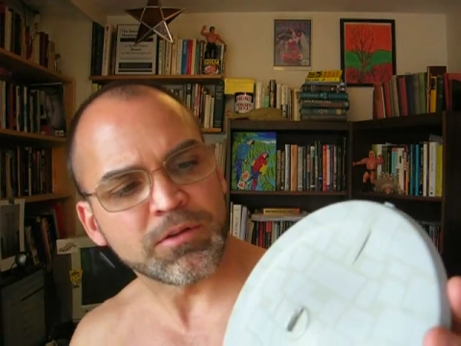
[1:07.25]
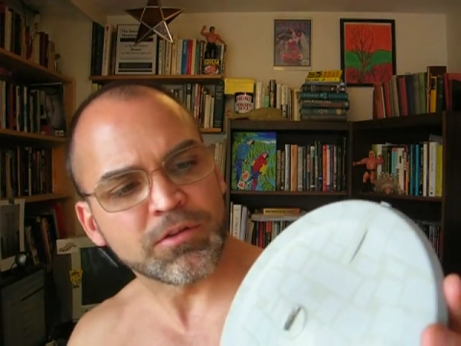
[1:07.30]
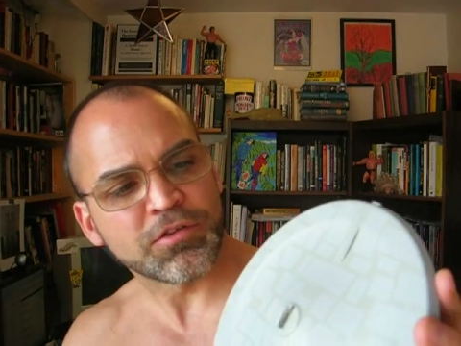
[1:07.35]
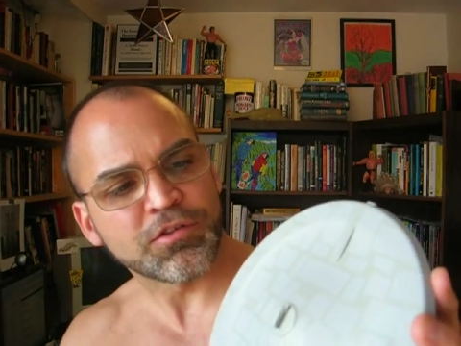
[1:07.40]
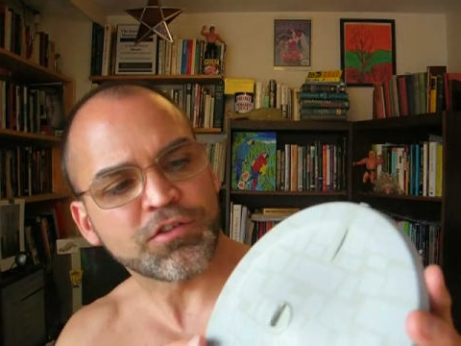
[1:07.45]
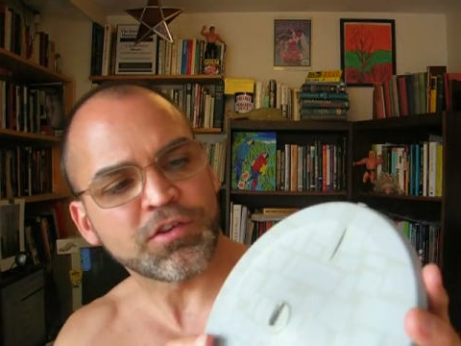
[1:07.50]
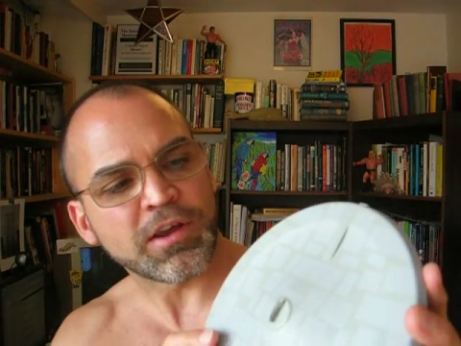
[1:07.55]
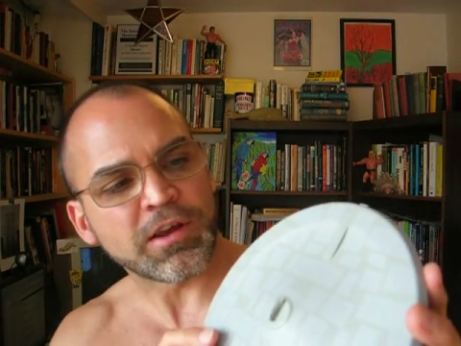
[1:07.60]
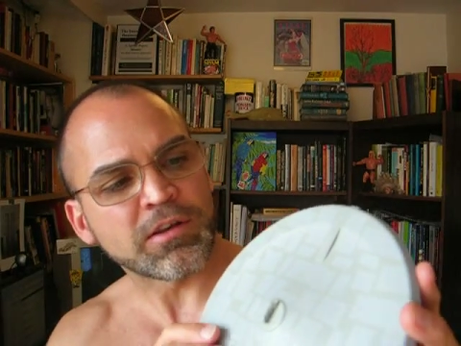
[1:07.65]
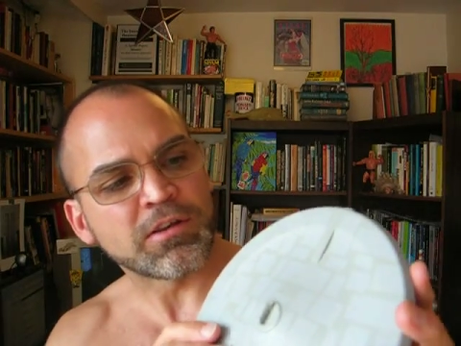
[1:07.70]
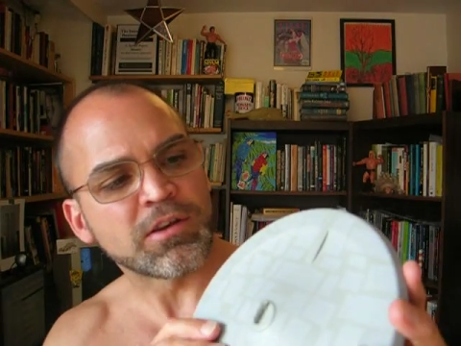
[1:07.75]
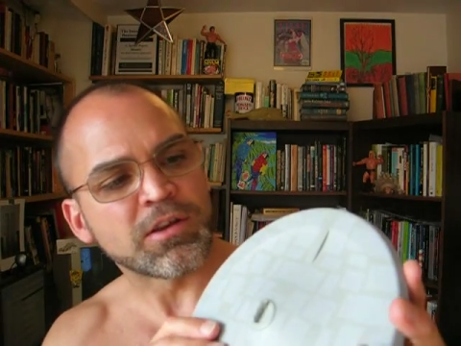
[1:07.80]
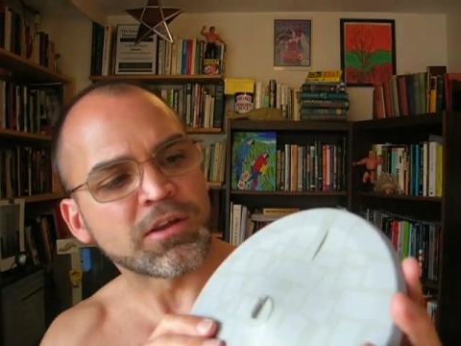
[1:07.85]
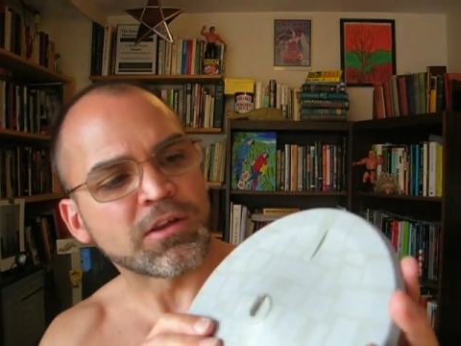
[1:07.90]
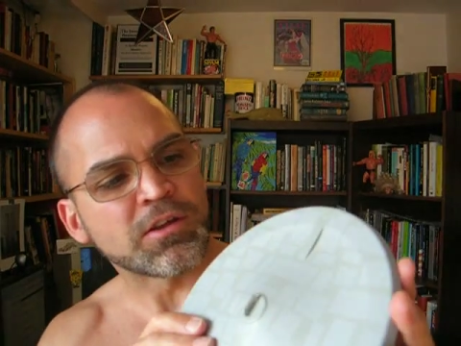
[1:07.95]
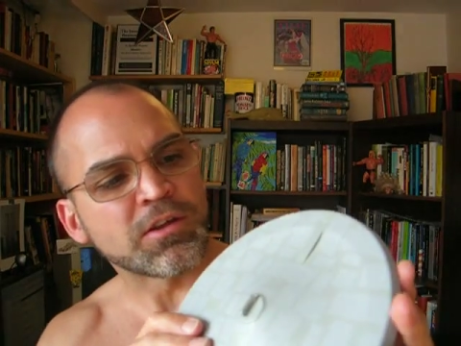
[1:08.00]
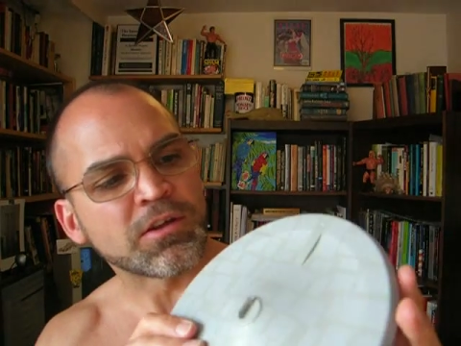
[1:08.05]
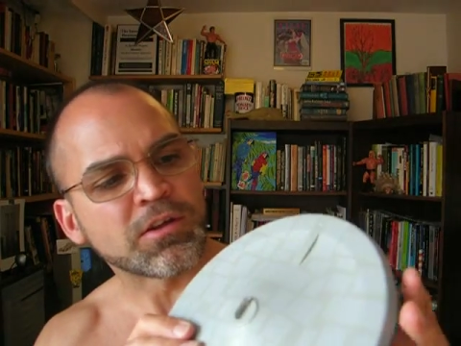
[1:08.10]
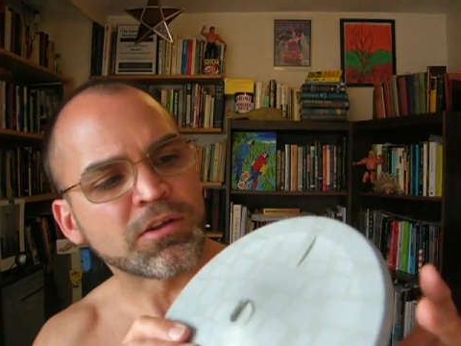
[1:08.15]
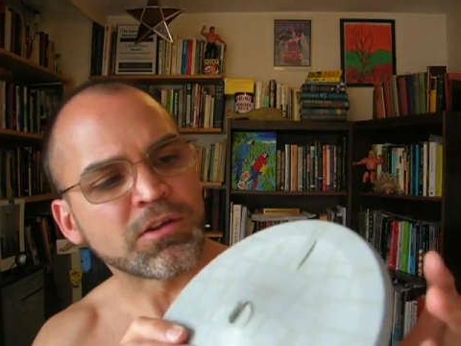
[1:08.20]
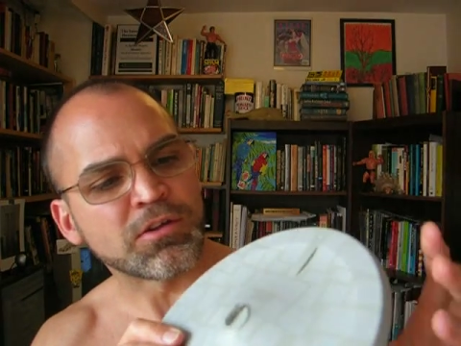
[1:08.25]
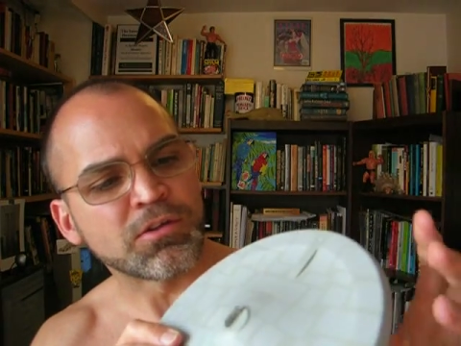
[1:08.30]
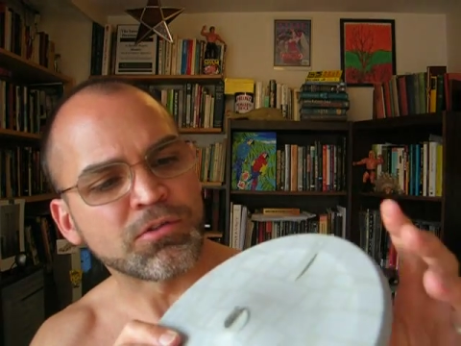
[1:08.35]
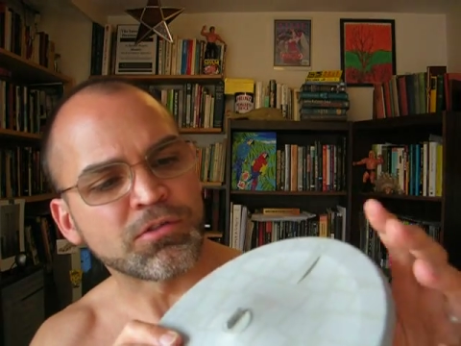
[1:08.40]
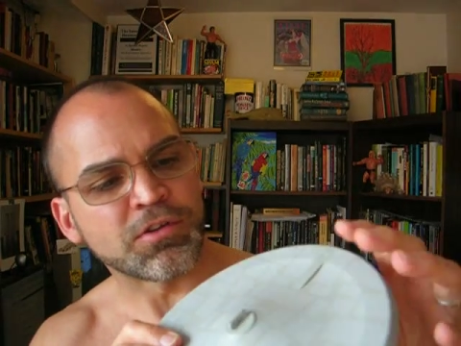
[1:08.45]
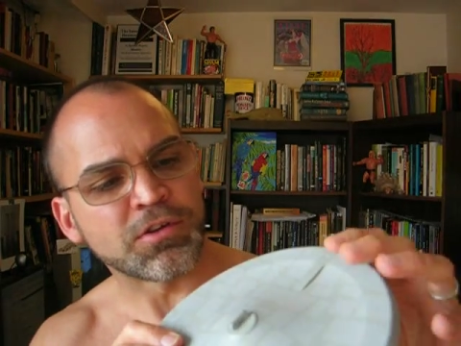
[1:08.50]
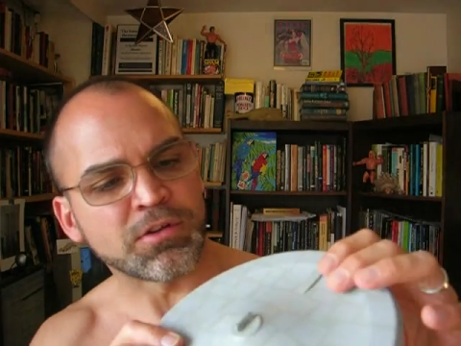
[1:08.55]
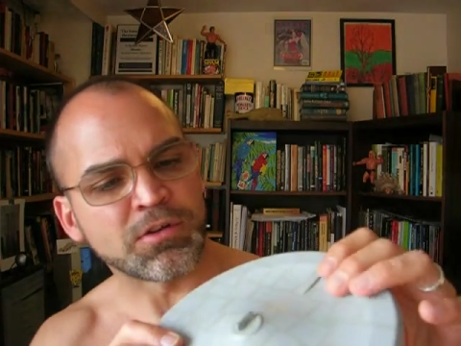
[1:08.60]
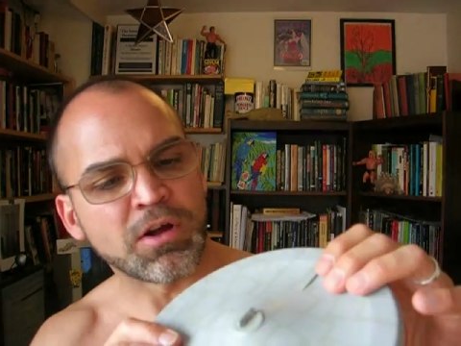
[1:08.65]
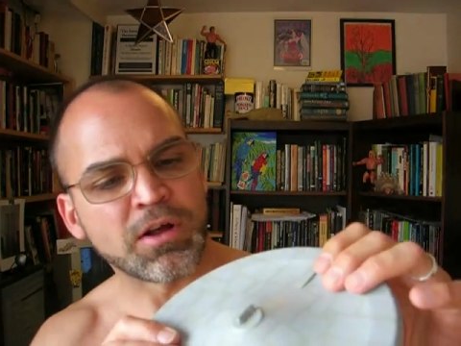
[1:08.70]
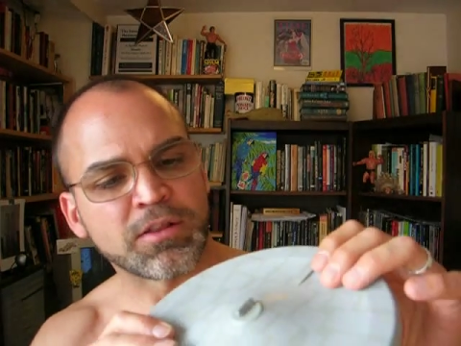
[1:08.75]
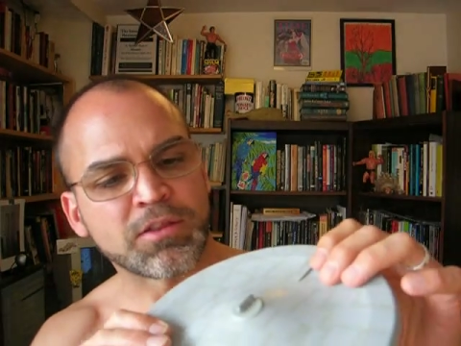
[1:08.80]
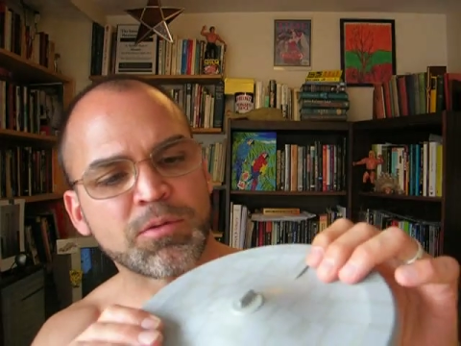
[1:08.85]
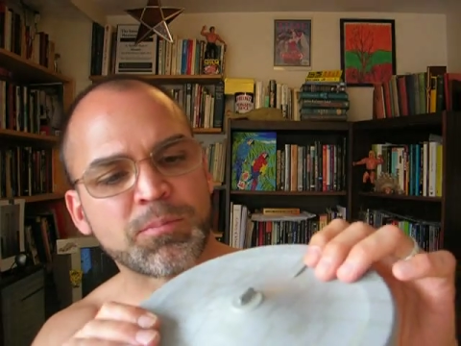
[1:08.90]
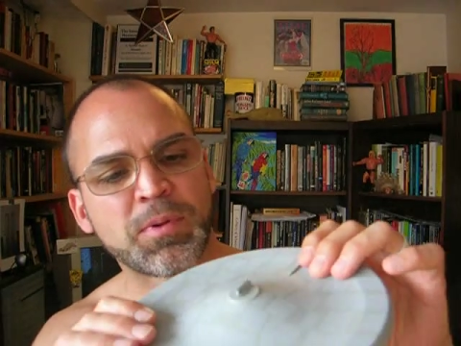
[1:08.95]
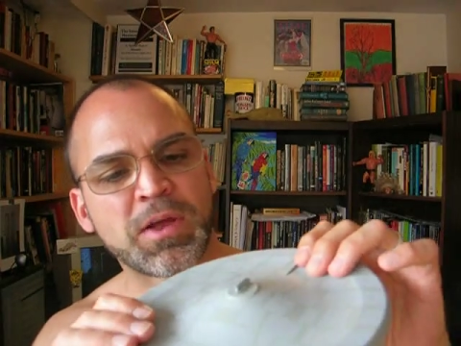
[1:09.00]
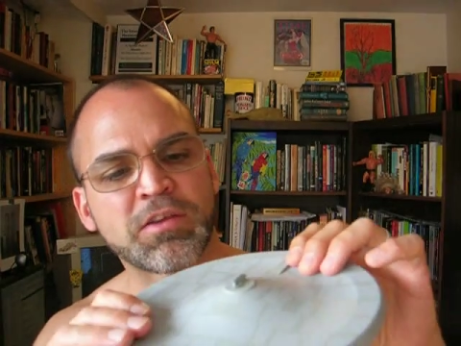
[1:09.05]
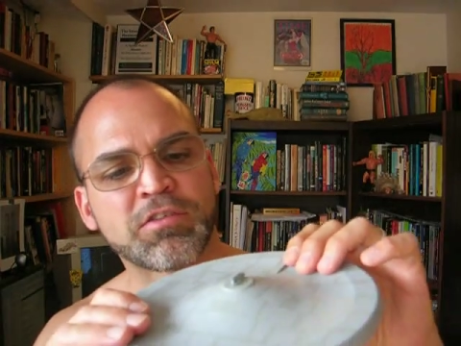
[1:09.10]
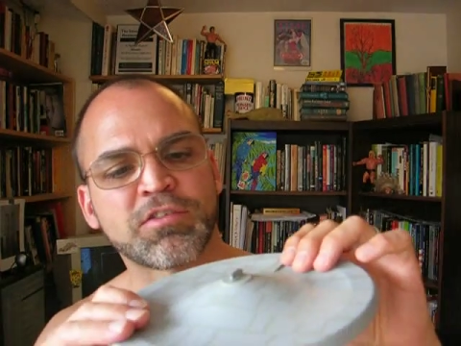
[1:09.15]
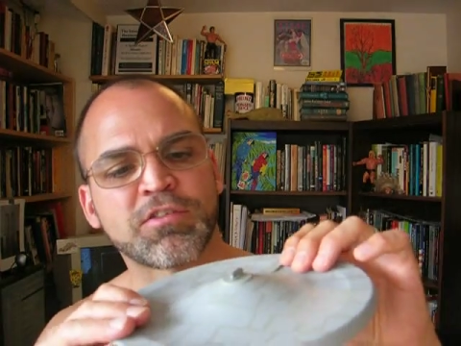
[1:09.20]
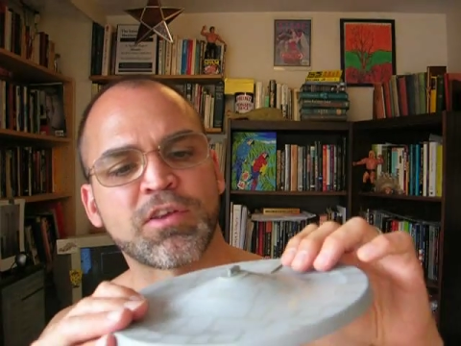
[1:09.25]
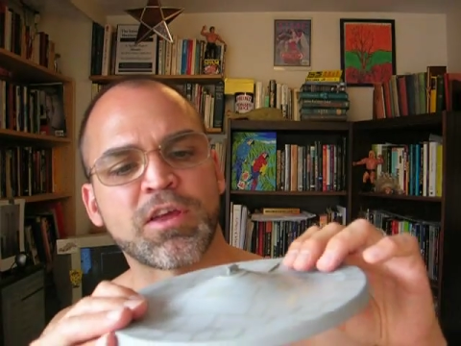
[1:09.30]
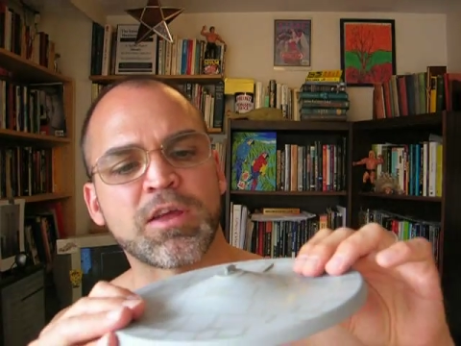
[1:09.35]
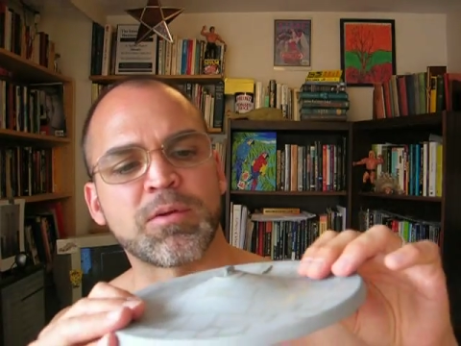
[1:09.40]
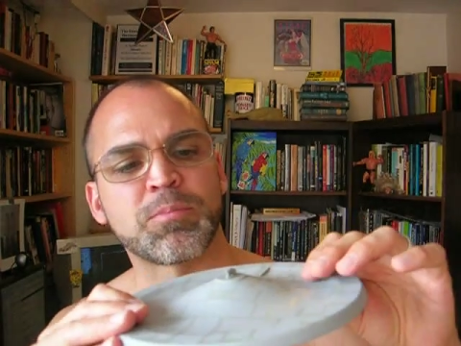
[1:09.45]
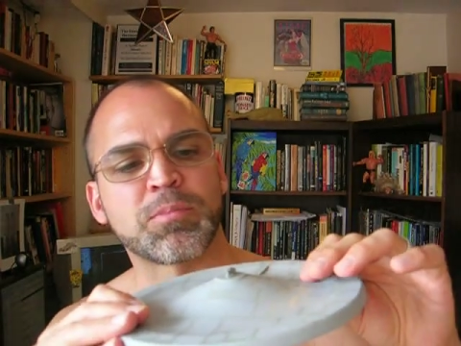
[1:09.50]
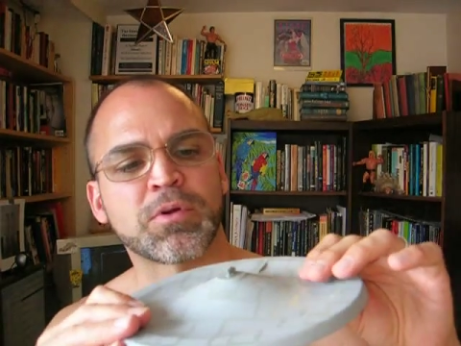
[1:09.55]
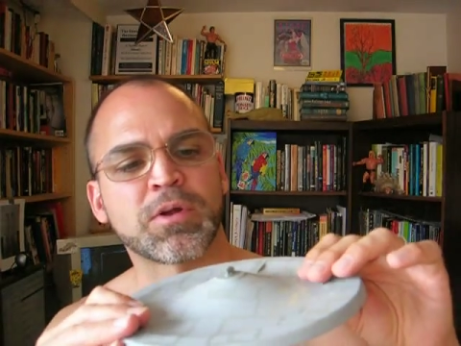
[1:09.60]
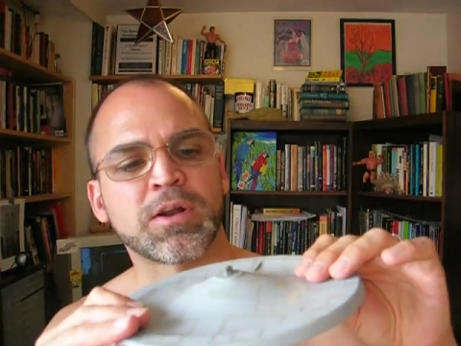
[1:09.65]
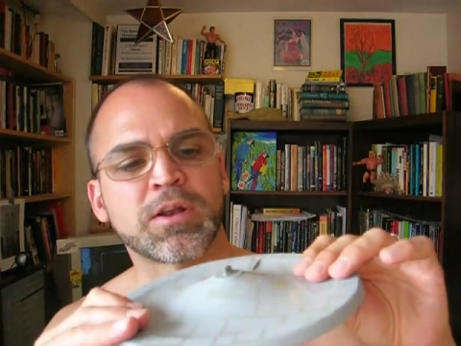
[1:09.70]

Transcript: This technique using not the best tape,